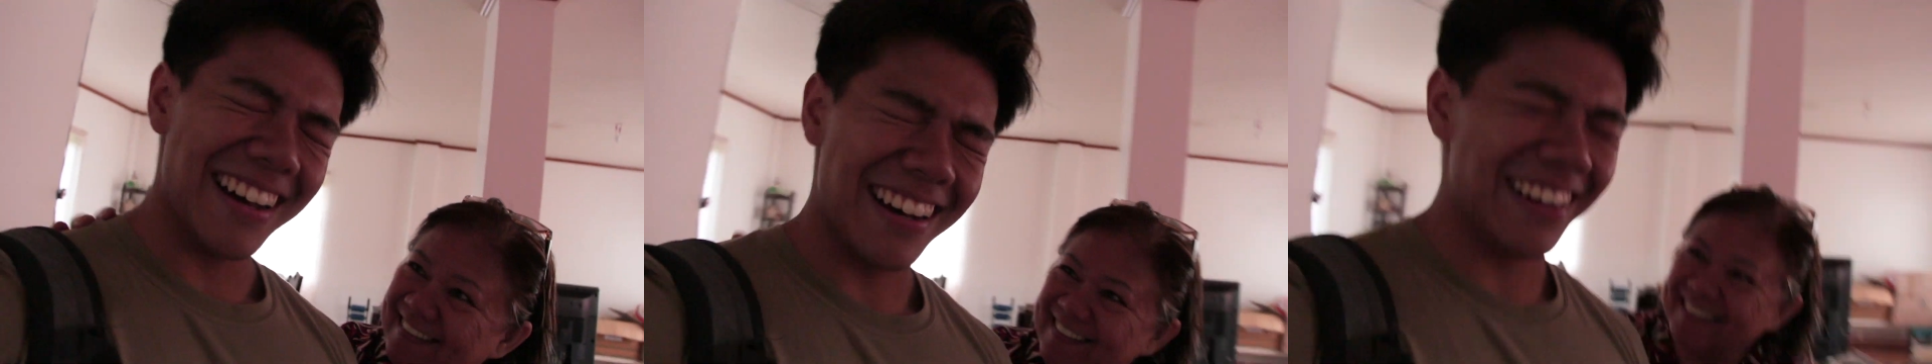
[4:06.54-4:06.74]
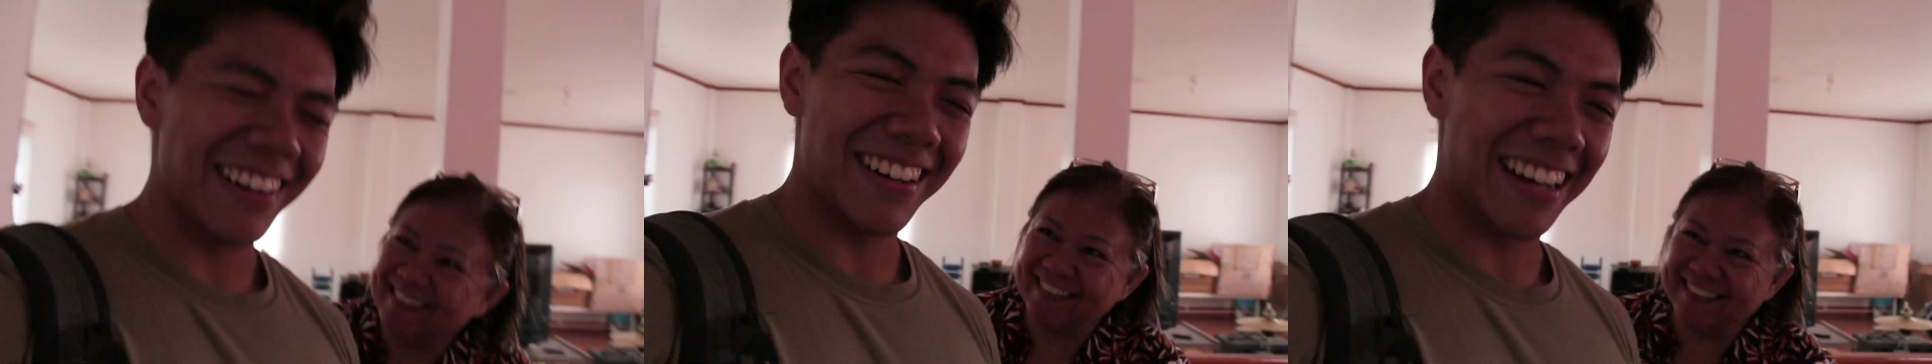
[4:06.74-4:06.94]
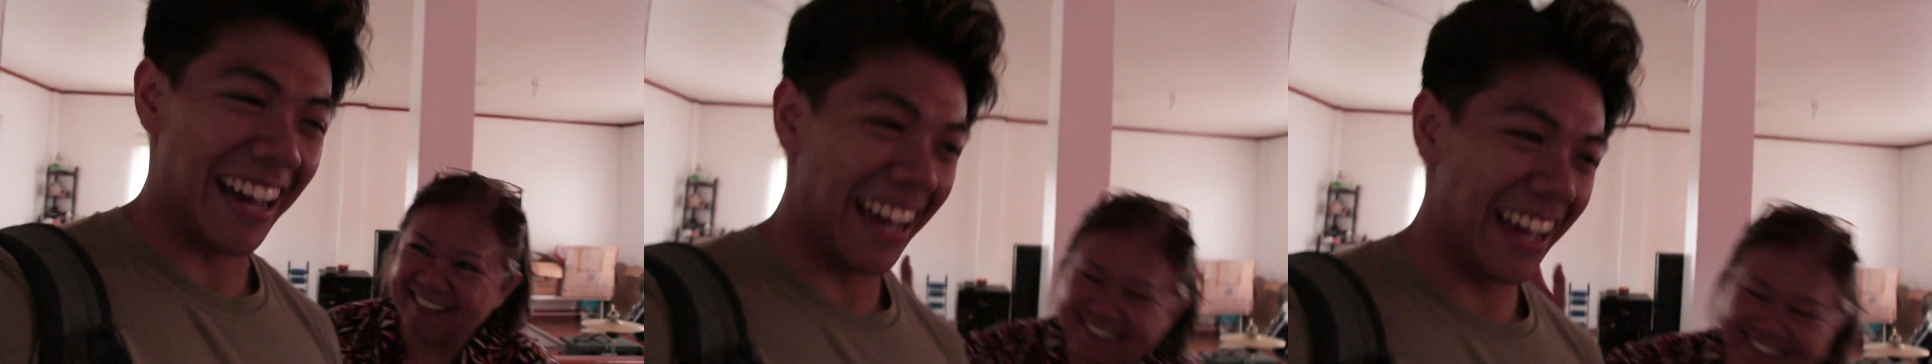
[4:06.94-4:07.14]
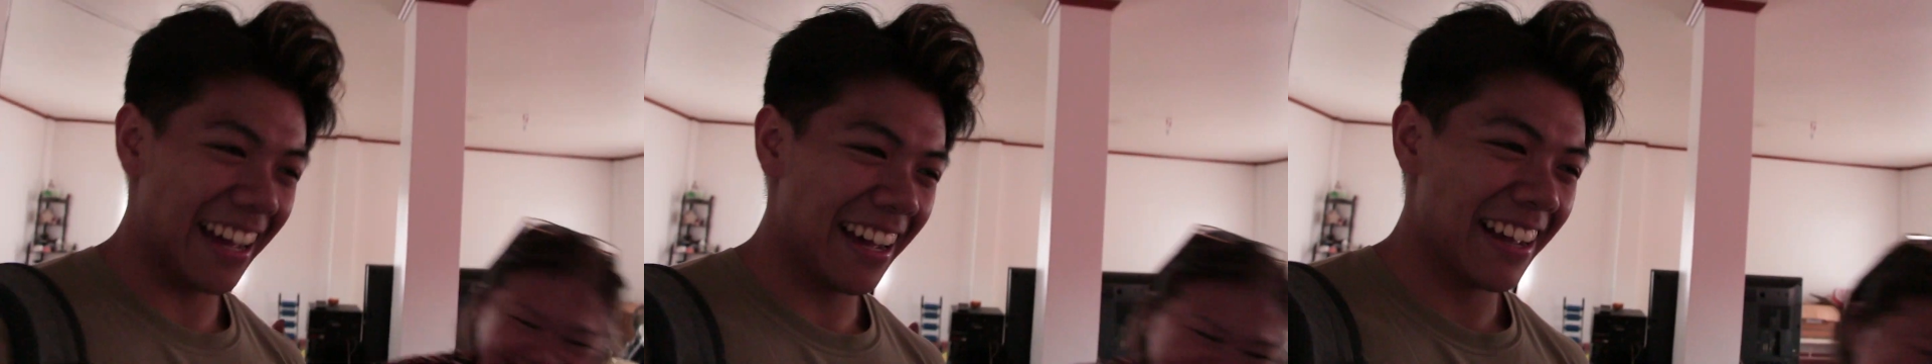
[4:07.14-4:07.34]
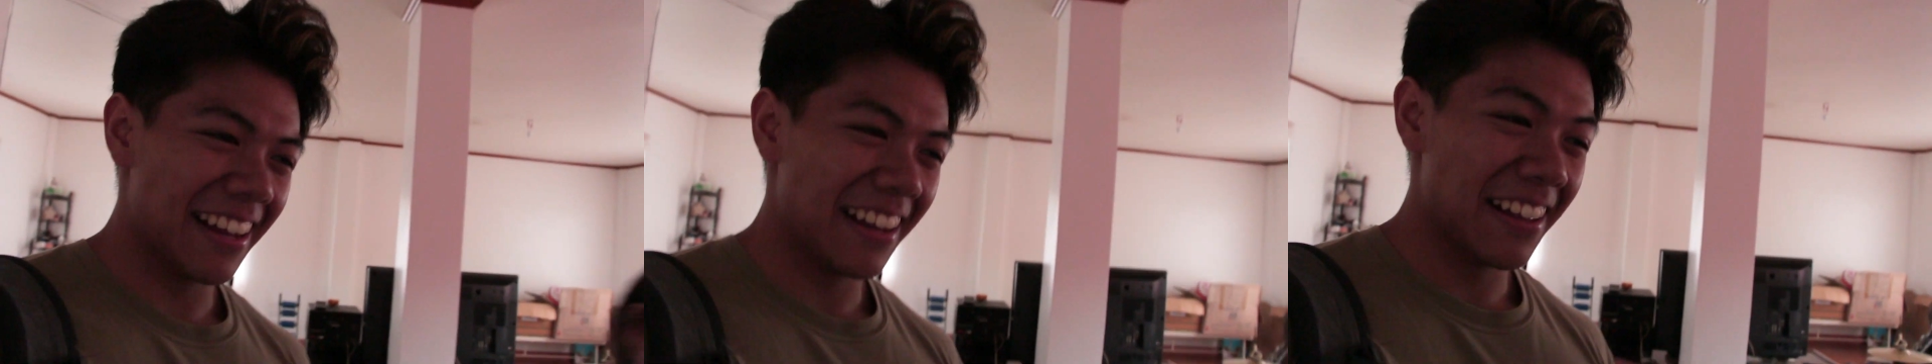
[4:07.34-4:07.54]
Okay,
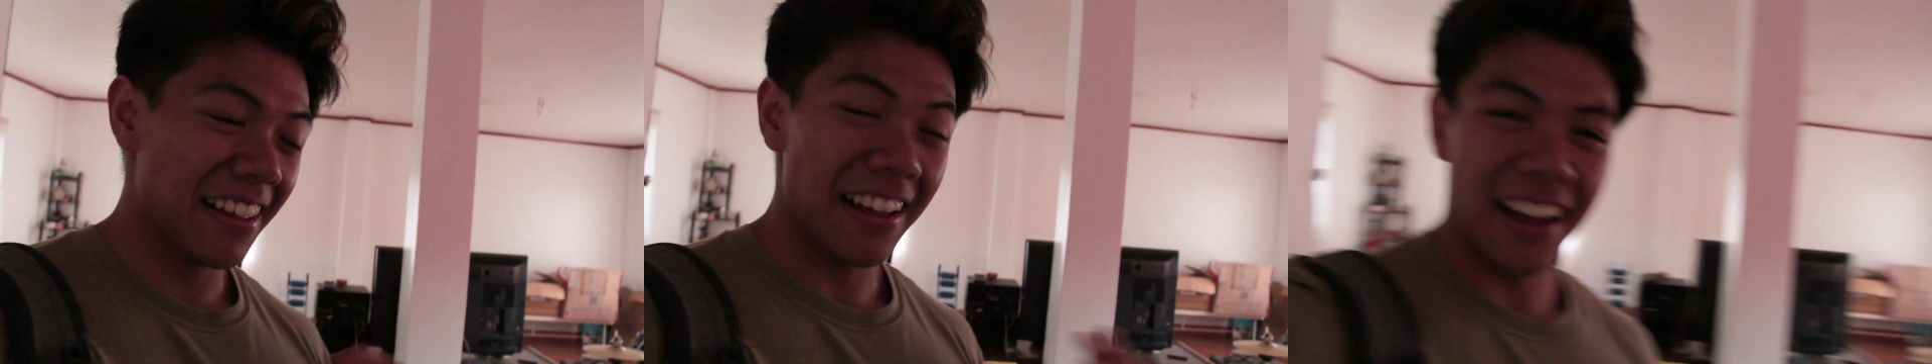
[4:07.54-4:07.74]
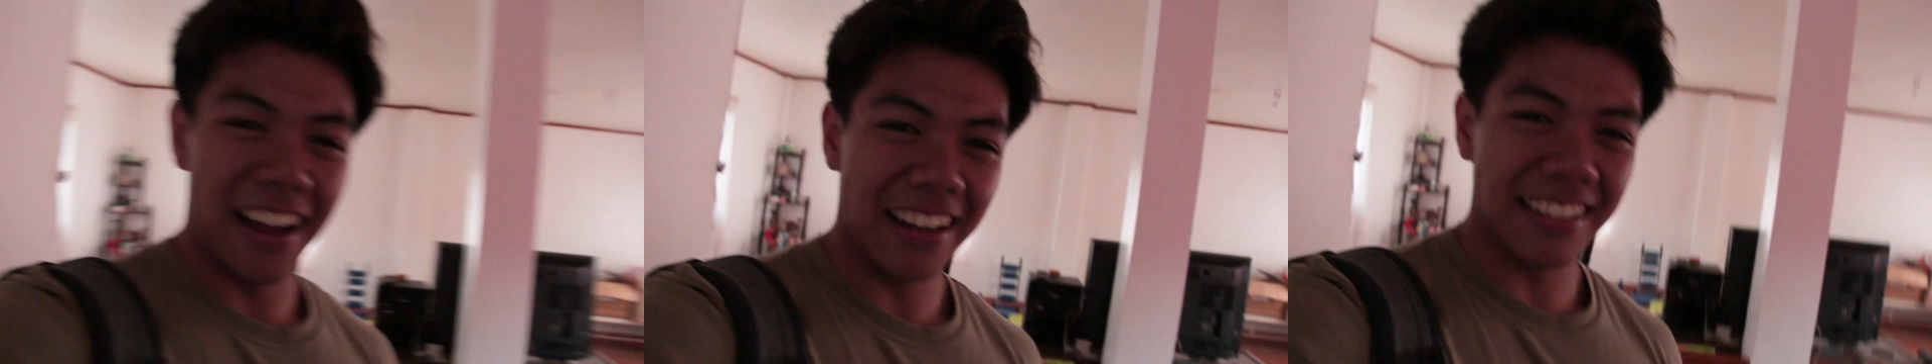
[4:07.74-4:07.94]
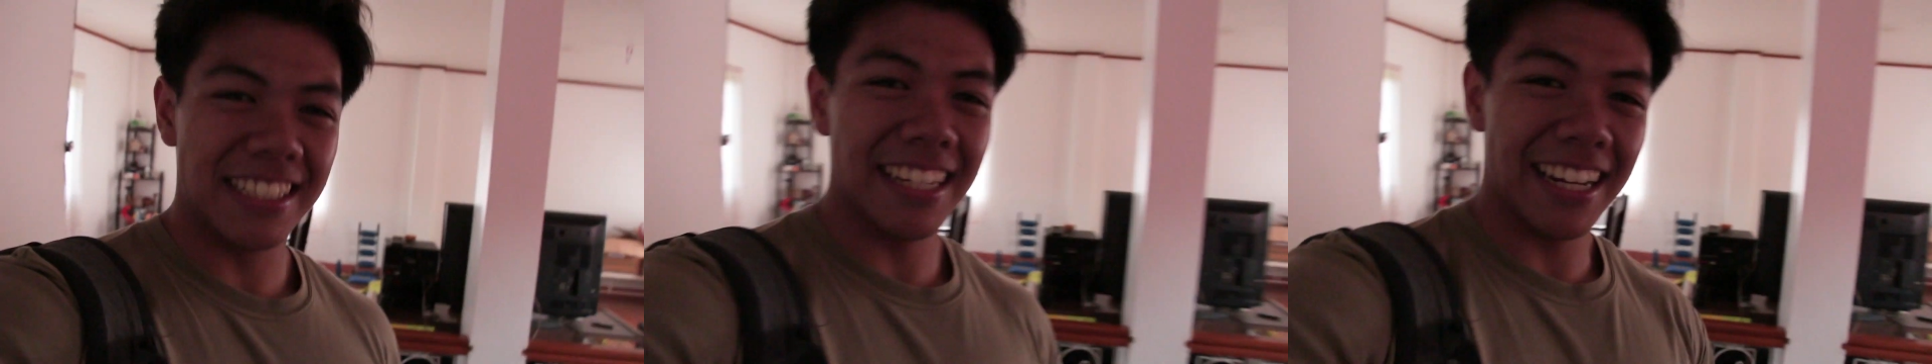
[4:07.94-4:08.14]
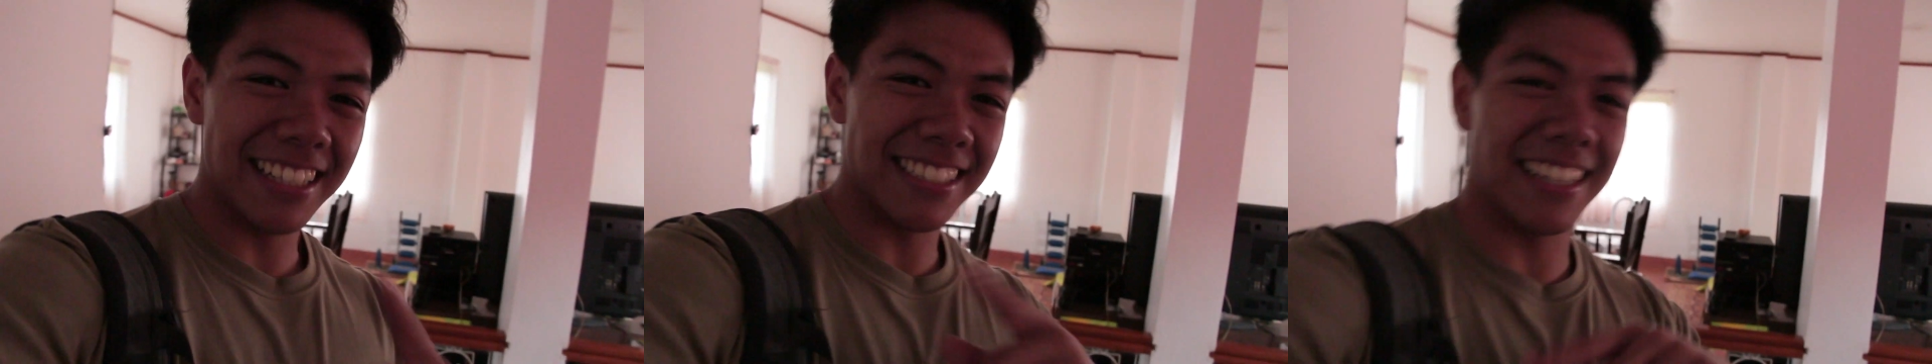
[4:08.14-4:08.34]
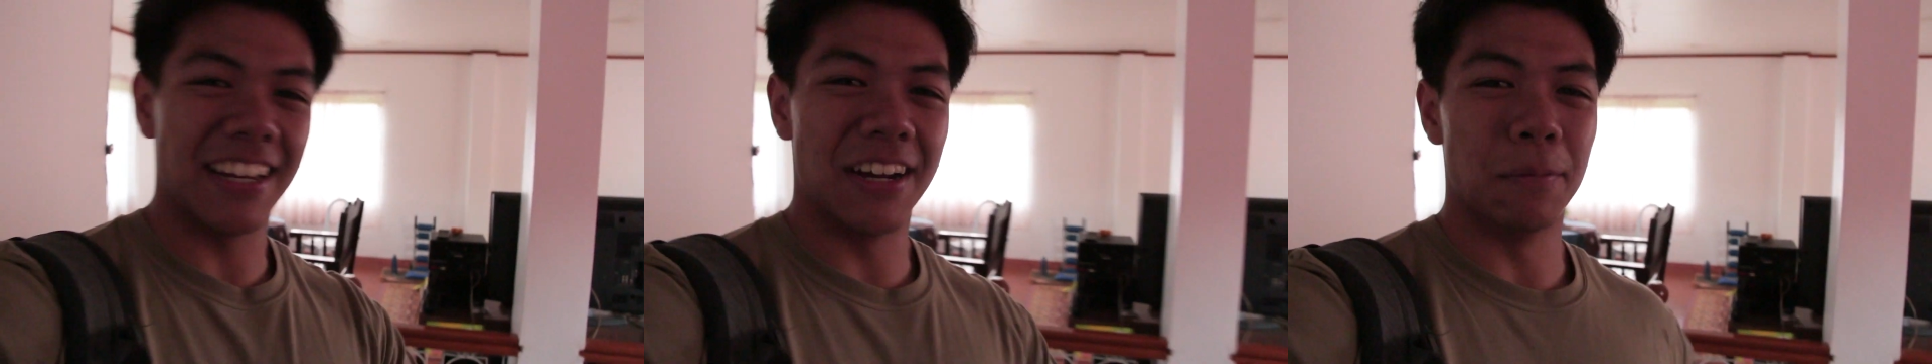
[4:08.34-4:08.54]
I'll see you
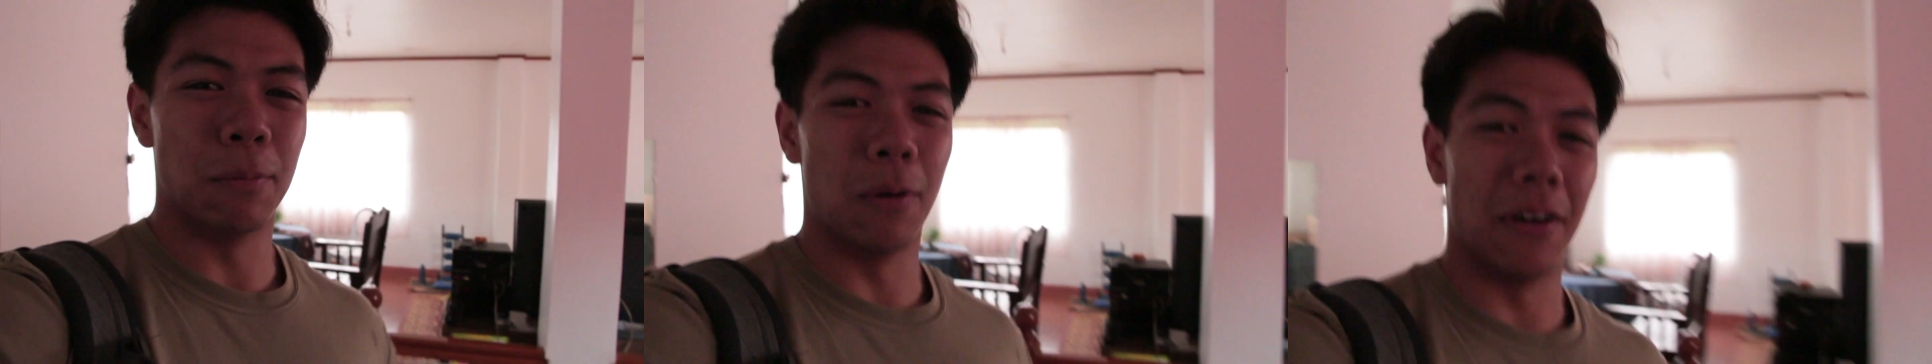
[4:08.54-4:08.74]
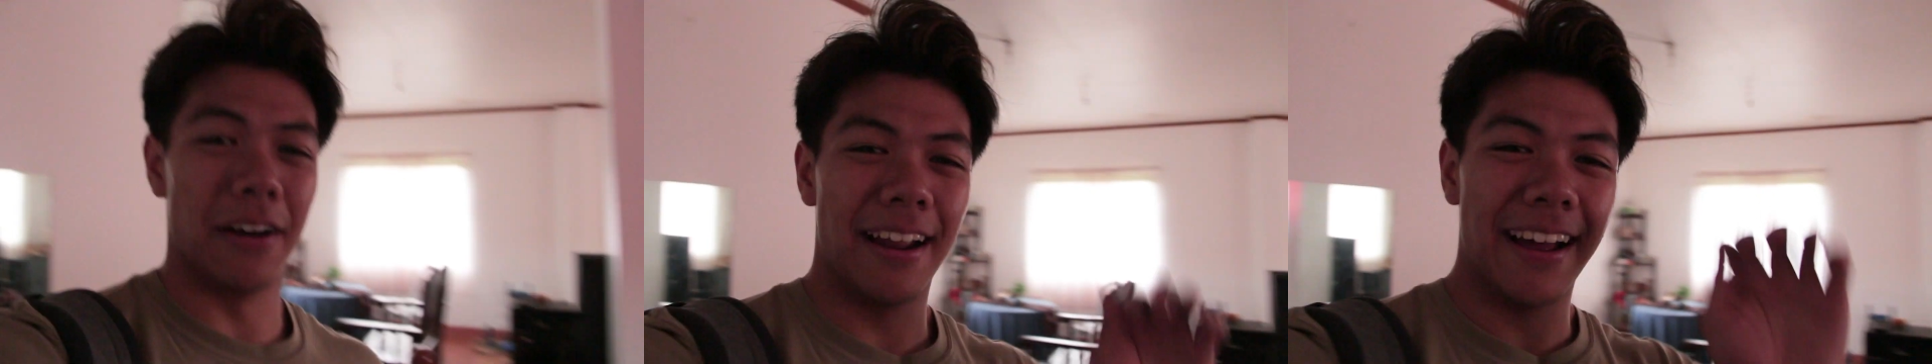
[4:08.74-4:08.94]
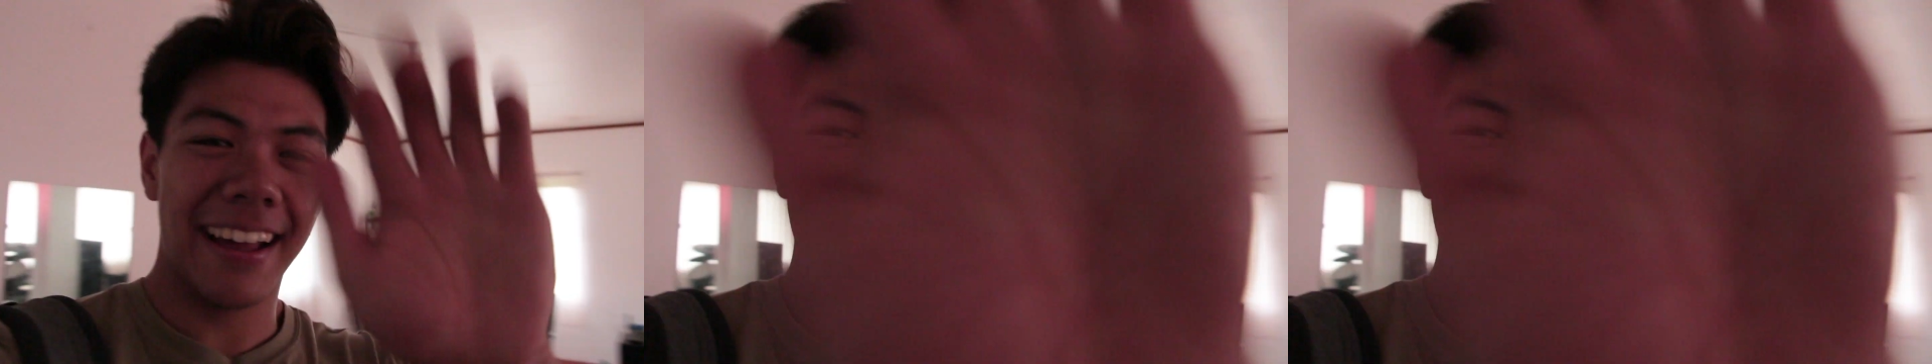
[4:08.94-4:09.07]
guys at the airport.